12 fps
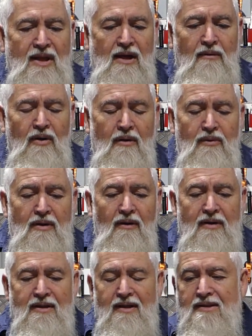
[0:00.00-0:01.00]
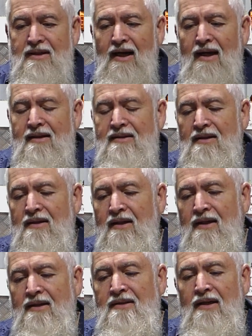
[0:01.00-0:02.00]
what I would like to discuss
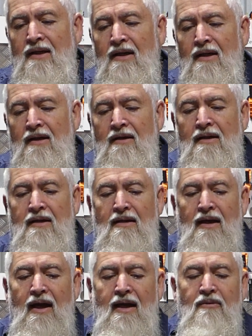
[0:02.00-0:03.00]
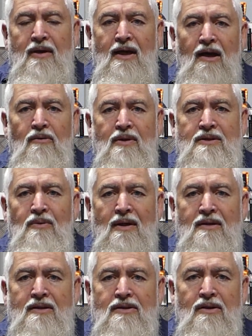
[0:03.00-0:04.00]
is how do we know which
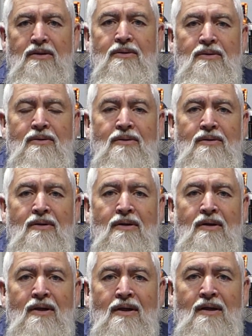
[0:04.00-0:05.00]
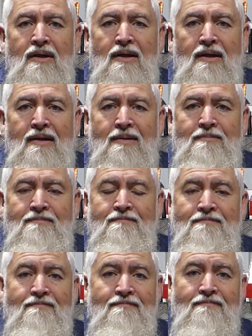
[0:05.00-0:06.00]
one to do? You
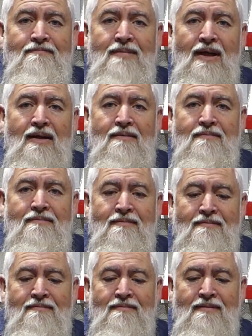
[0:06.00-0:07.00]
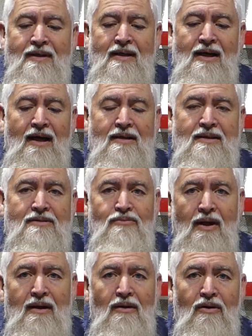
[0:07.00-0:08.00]
know, you can't just
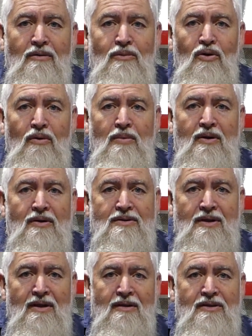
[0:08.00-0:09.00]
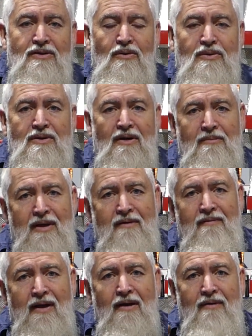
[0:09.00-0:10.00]
run along them all because there's always going to be a
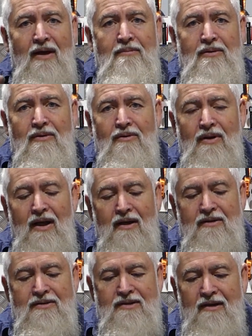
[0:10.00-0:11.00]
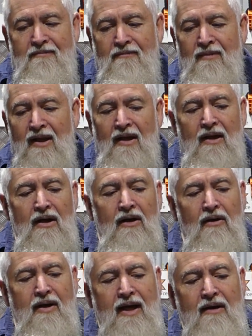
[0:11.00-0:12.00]
valve open or closed. So
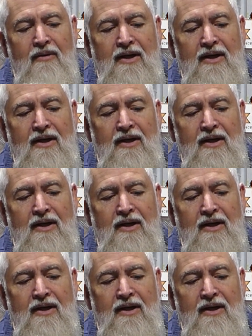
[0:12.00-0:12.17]
on our